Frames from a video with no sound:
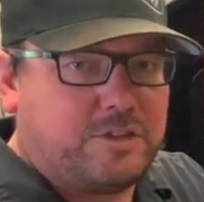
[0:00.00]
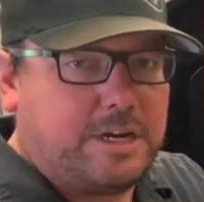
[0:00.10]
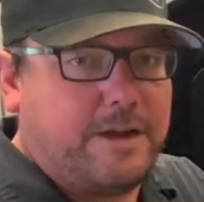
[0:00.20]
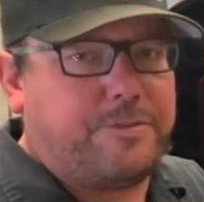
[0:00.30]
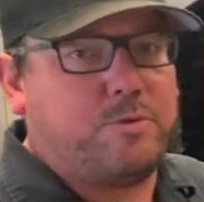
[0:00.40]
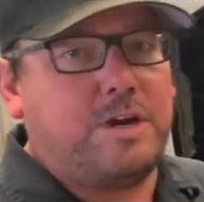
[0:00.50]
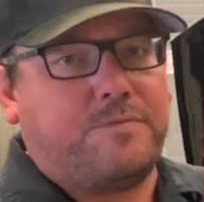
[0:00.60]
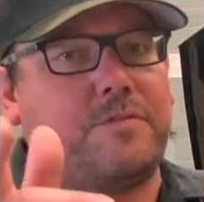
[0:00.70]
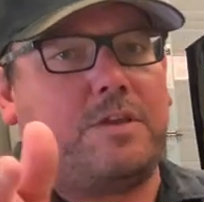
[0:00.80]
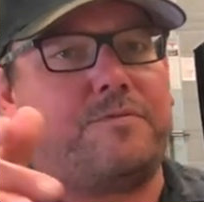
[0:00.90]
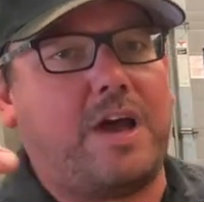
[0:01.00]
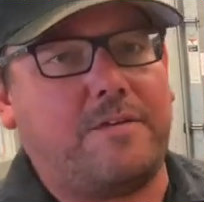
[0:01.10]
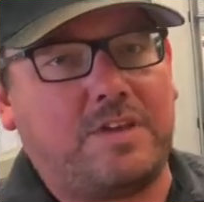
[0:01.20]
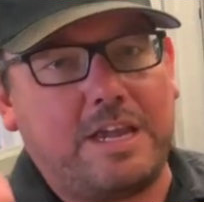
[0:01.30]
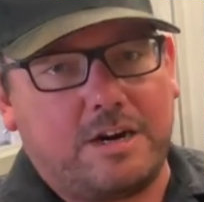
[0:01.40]
shaft,
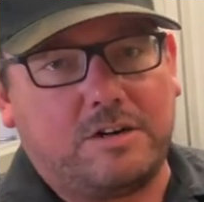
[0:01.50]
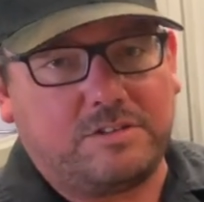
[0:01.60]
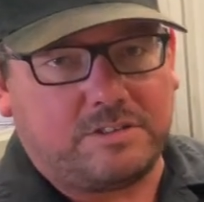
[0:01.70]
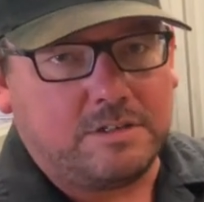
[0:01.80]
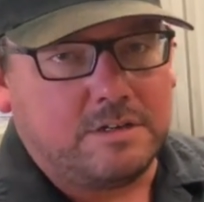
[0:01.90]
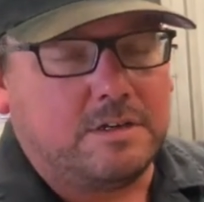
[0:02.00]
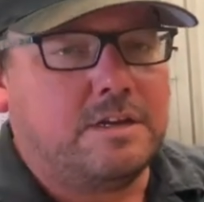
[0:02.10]
355 gears.